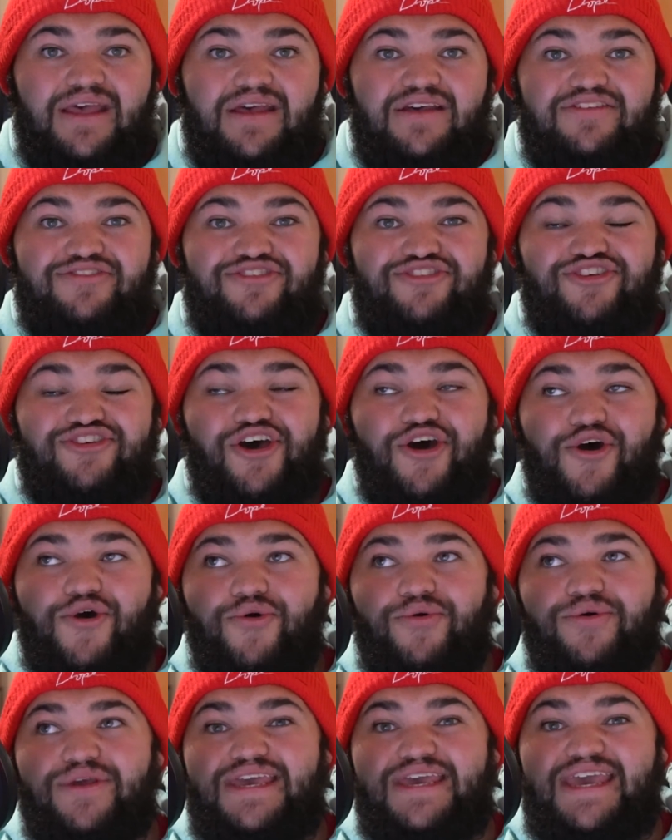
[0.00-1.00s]

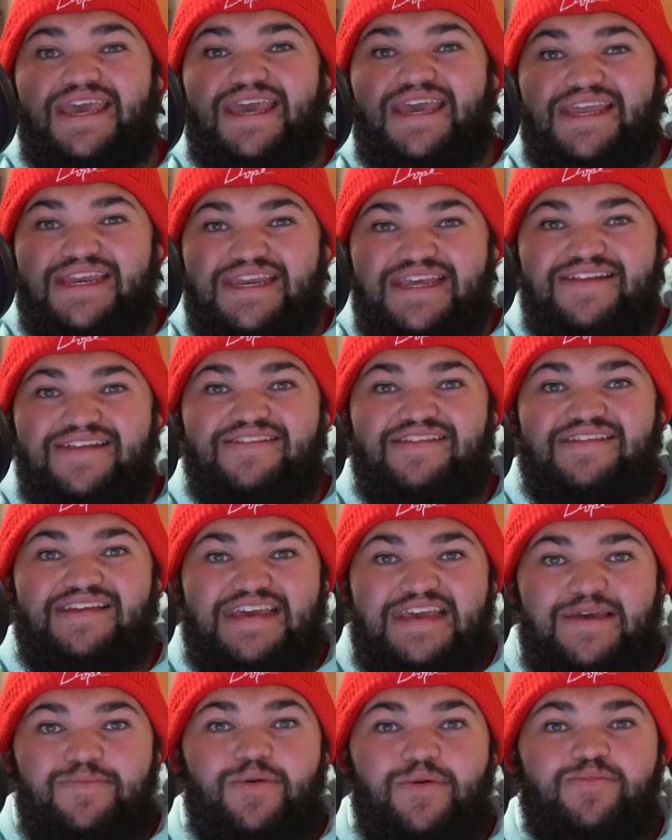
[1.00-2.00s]
So he needs to
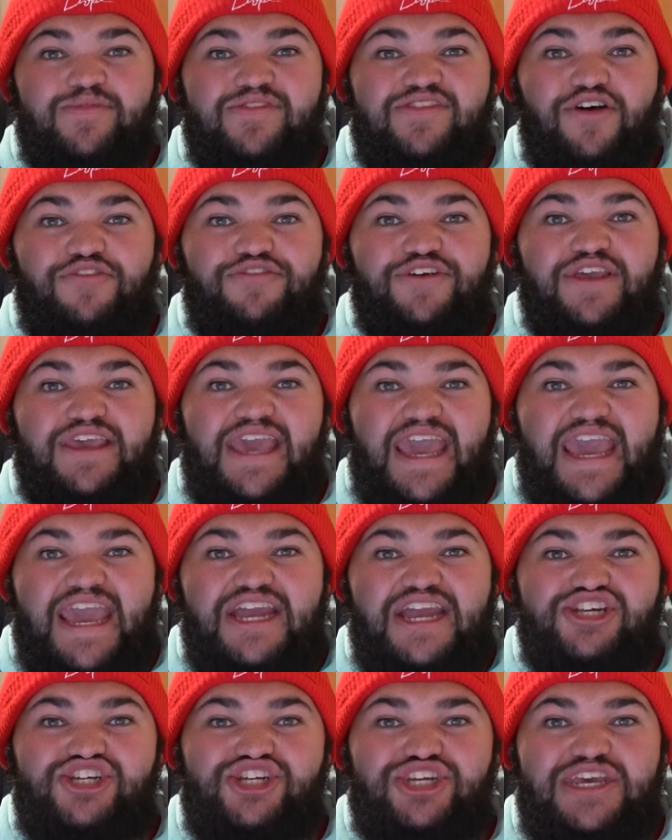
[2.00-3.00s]
keep himself
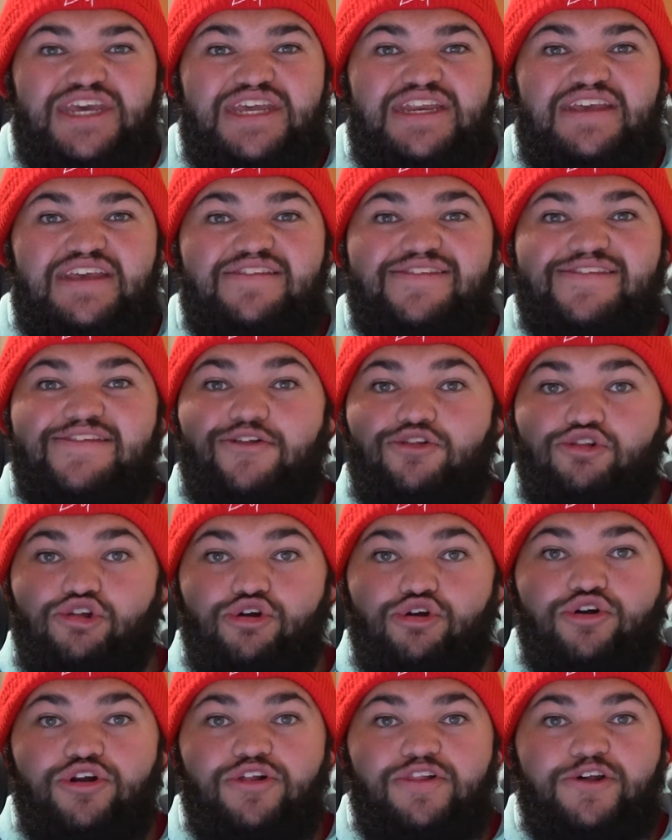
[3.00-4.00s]
engaged. He needs to
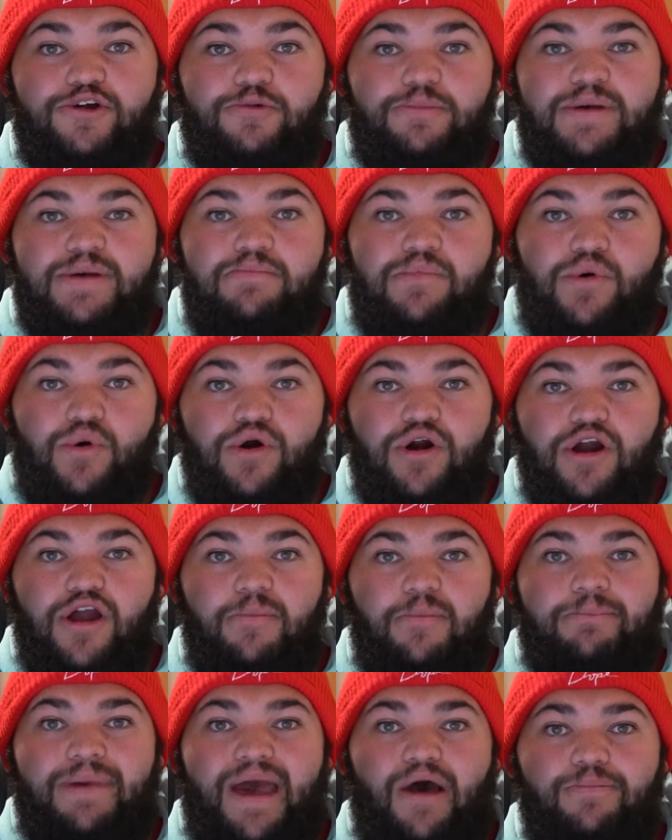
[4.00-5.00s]
learn a little bit more
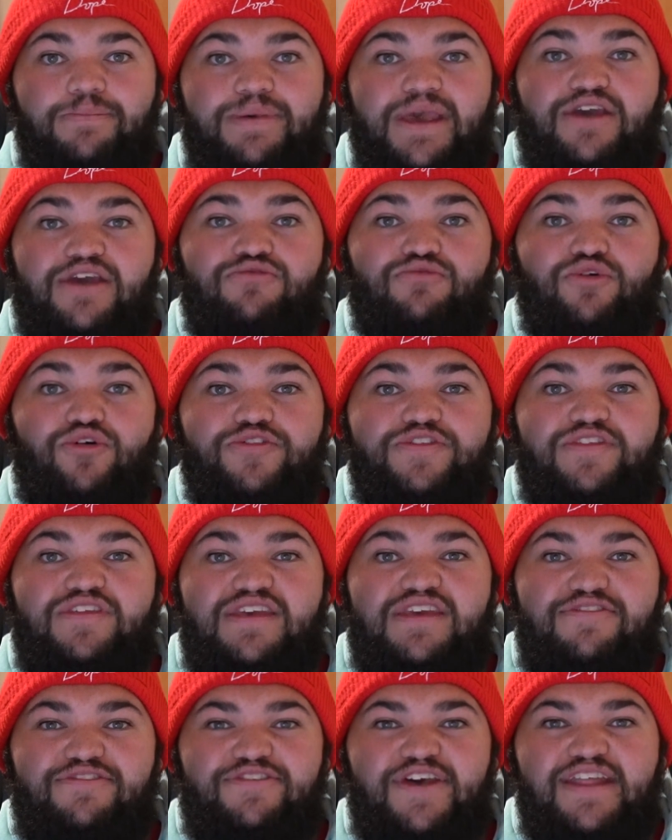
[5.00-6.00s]
about pick and roll
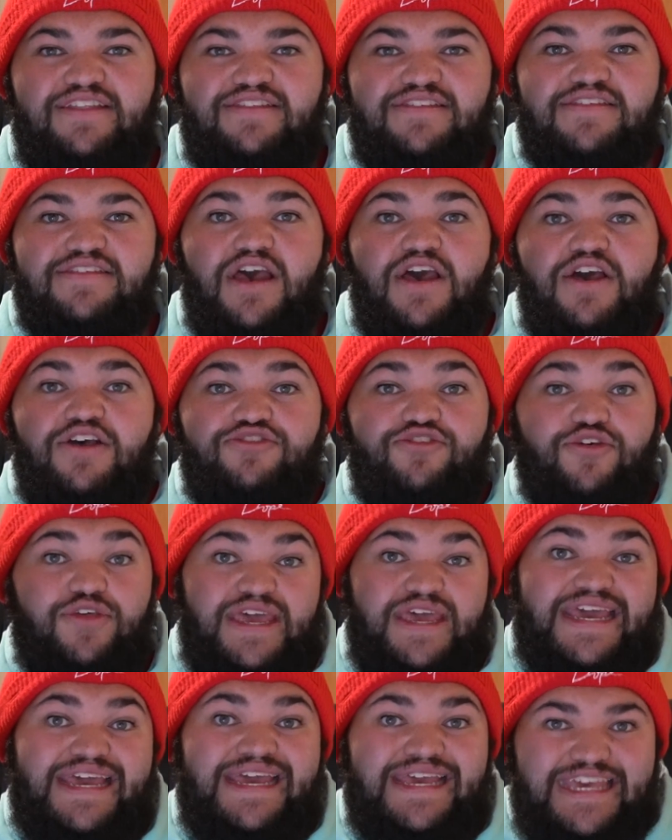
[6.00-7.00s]
defense so
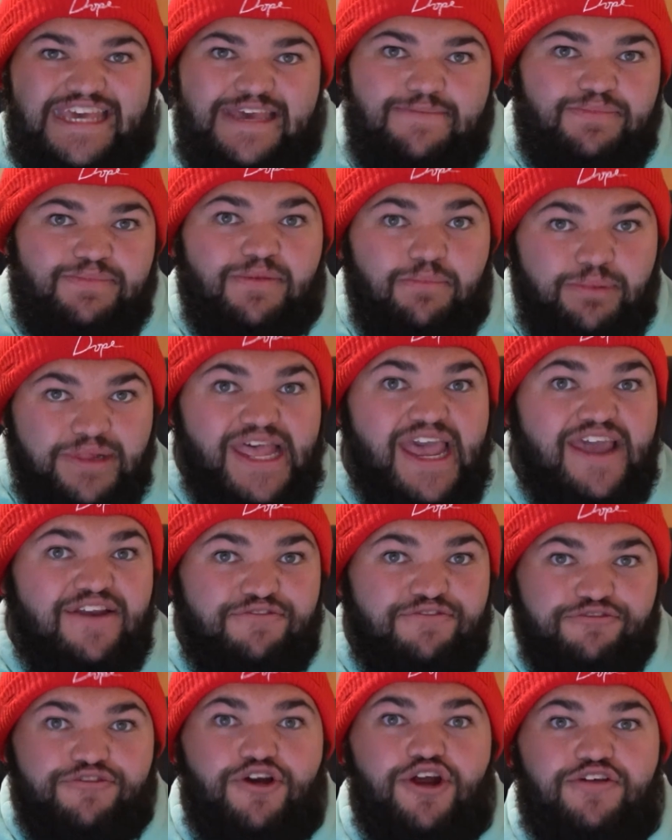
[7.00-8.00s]
that he can keep the play in
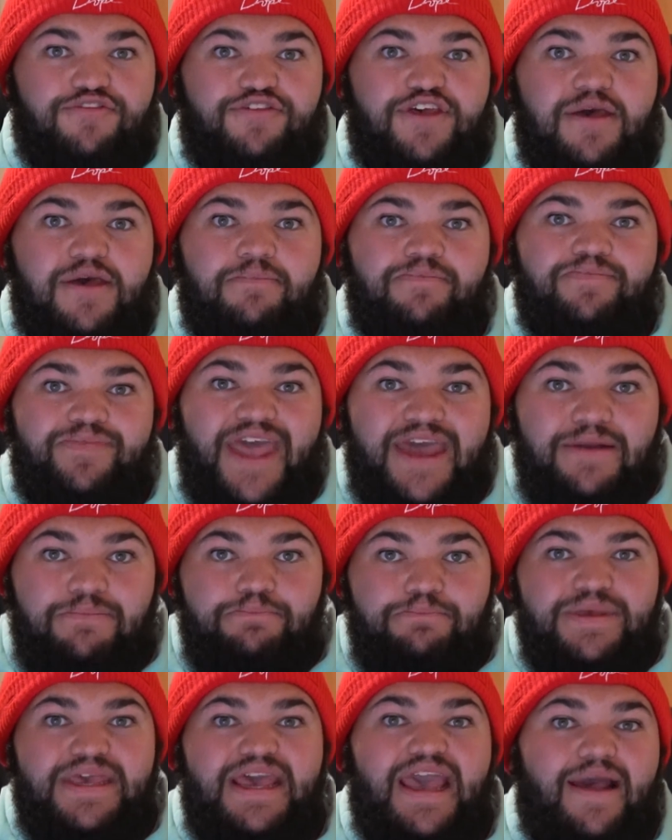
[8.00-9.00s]
front of him
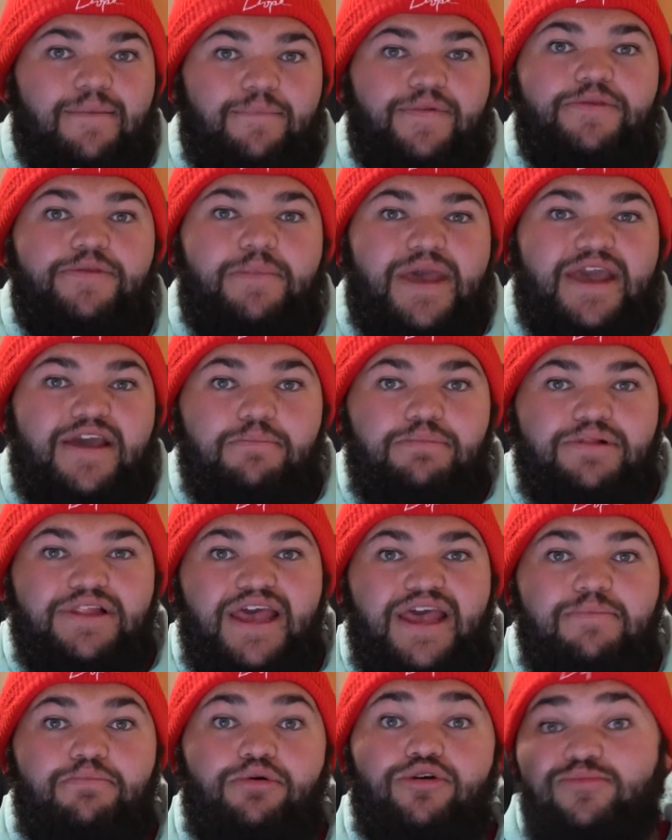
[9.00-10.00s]
and be able to make a
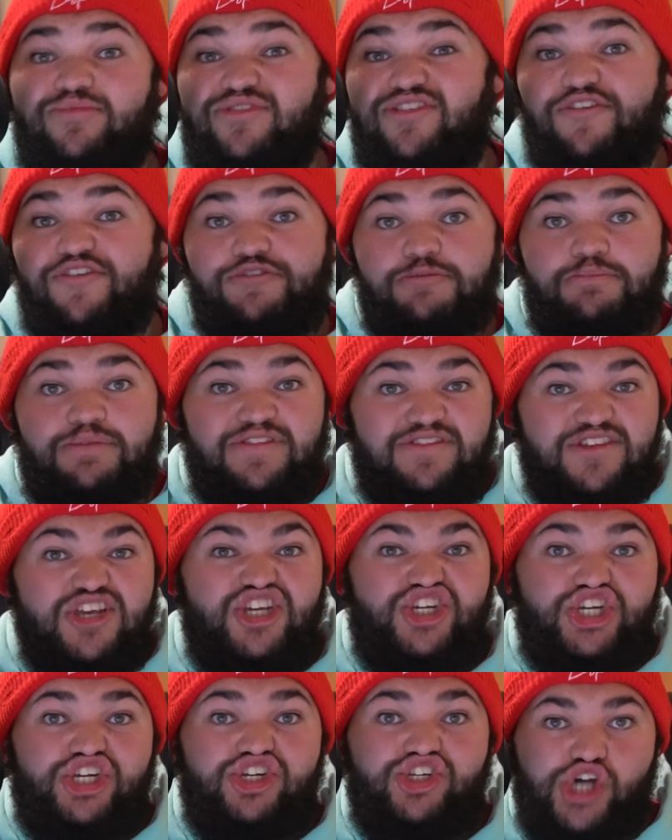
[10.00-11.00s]
play, put himself in
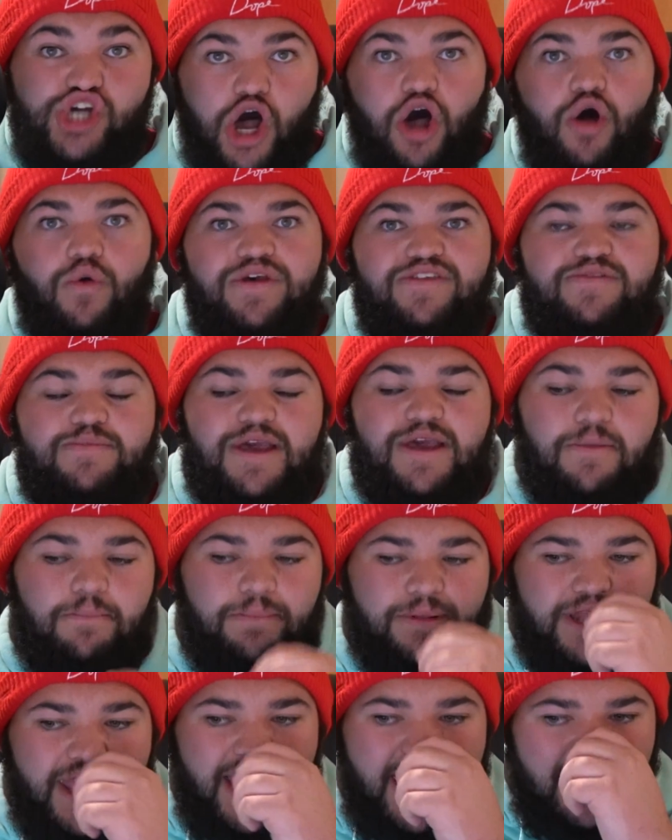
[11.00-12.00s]
position to always make a
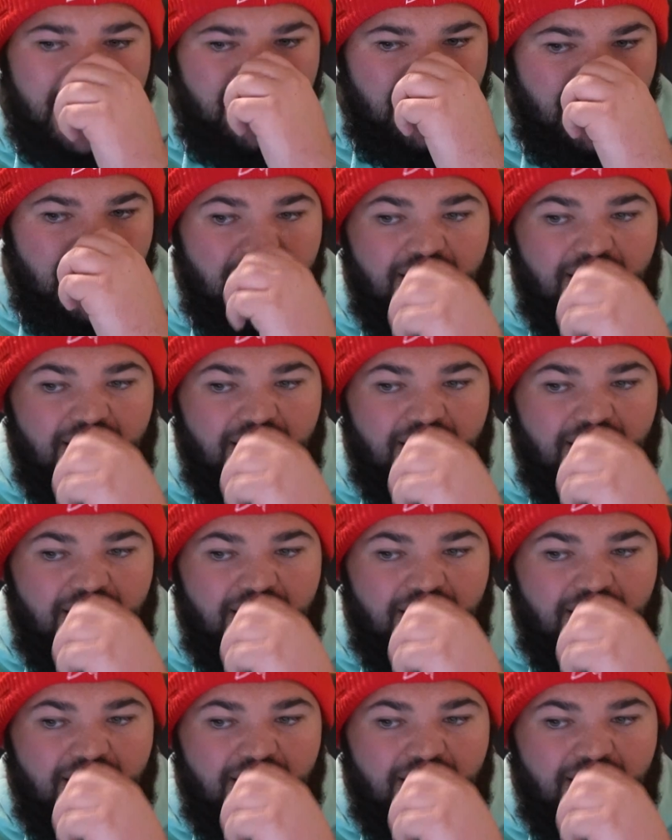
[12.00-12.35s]
play.